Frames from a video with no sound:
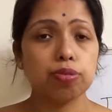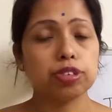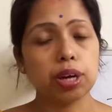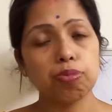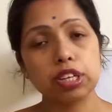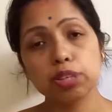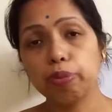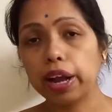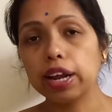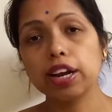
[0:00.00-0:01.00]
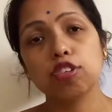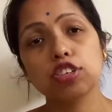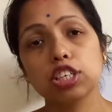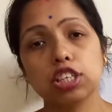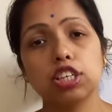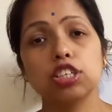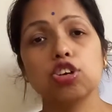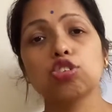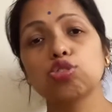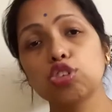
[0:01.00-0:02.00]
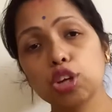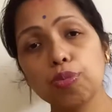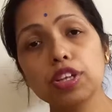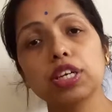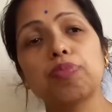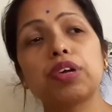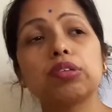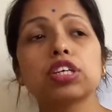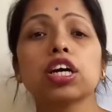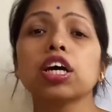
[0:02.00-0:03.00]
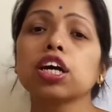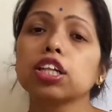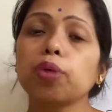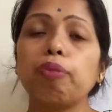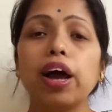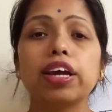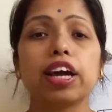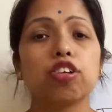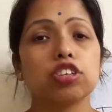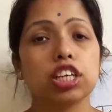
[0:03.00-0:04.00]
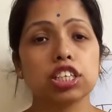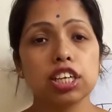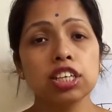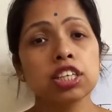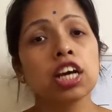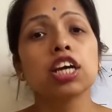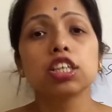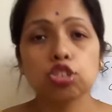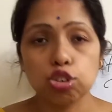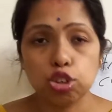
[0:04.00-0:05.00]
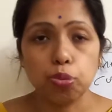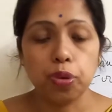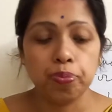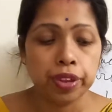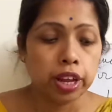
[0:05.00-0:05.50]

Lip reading: Sometimes the bilayer heterojunction is suitable, sometimes the bulk heterojunction is suitable.